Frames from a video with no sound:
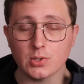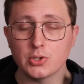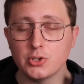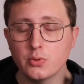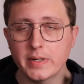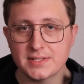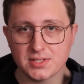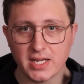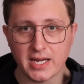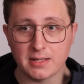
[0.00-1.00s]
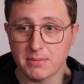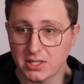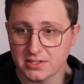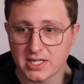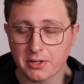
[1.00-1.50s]
U.S. aid,
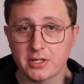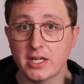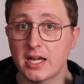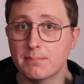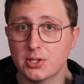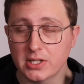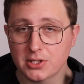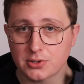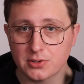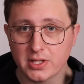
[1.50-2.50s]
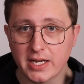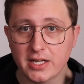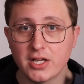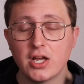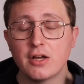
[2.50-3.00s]
military aid, political
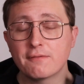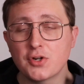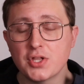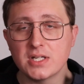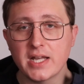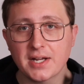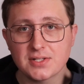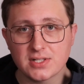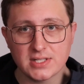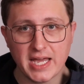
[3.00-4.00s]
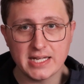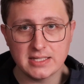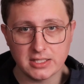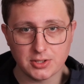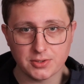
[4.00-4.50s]
aid for the next
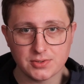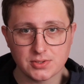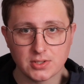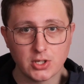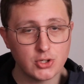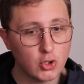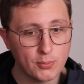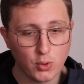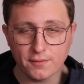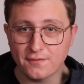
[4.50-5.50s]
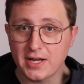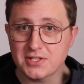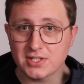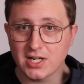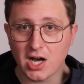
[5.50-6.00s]
10 years. No more
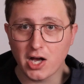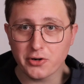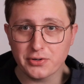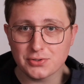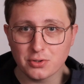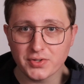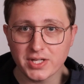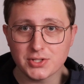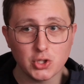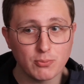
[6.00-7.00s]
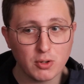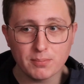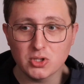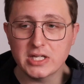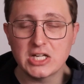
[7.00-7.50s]
fights in Congress over this. No more
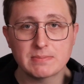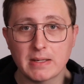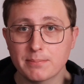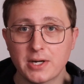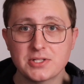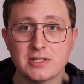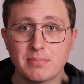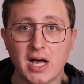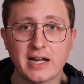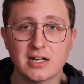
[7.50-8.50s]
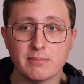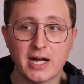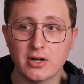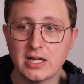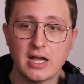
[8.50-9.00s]
pleas by President Biden
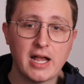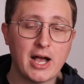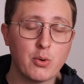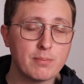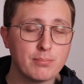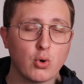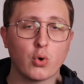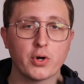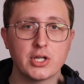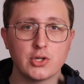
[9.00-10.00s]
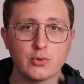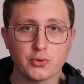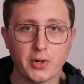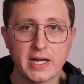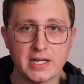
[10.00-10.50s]
about how important
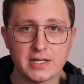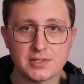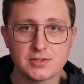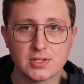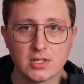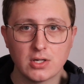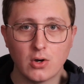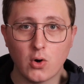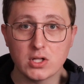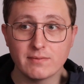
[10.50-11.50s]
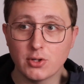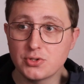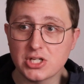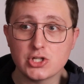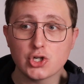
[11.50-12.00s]
Ukraine is. All of
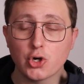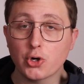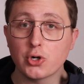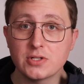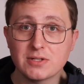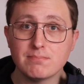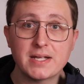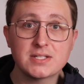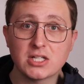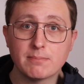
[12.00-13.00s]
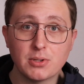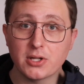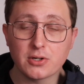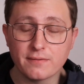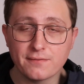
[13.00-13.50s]
those internal domestic
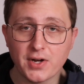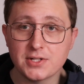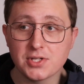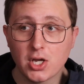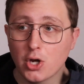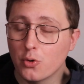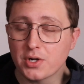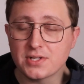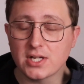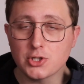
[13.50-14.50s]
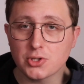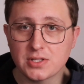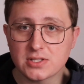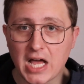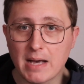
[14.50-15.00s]
political fights would
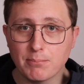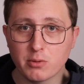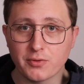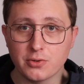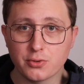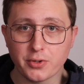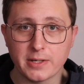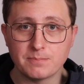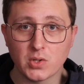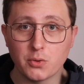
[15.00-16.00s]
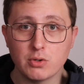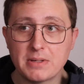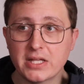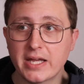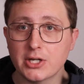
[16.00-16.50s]
essentially stop over Ukraine. It would
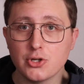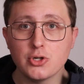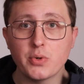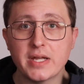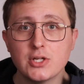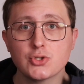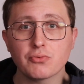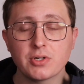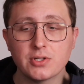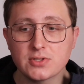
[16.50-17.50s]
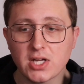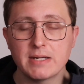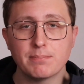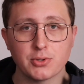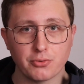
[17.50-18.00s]
be like a new
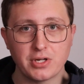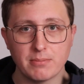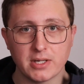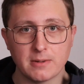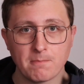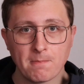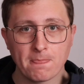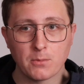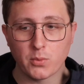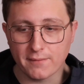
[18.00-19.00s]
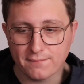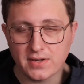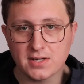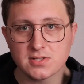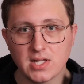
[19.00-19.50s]
Israel-type agreement where
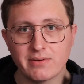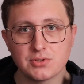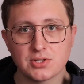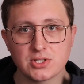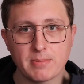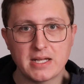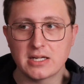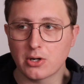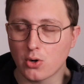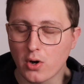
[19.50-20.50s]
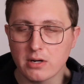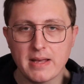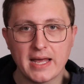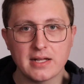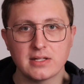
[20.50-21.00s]
fixed levels of spending are
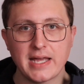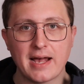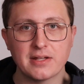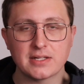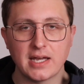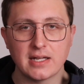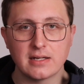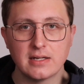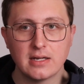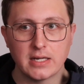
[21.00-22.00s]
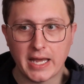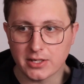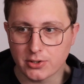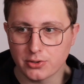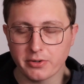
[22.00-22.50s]
automatically allocated
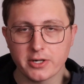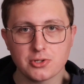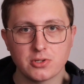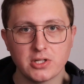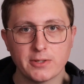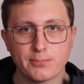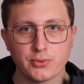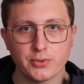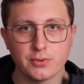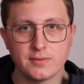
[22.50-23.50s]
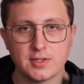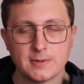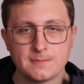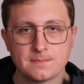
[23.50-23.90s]
and congressionally approved.